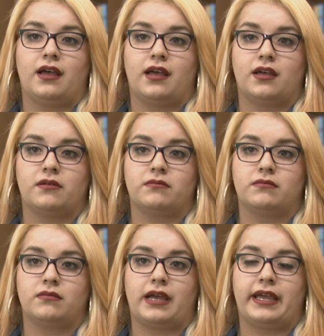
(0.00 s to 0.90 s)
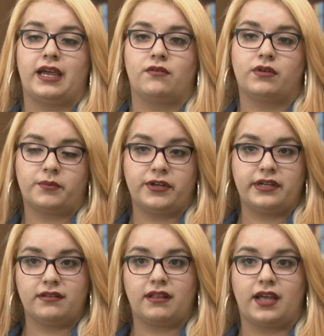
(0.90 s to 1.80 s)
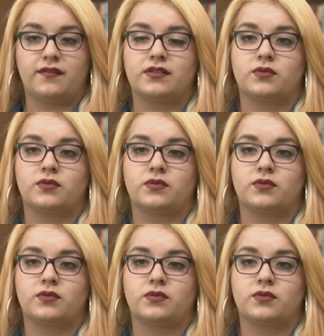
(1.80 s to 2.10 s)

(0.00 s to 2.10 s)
Um, I have one more year left.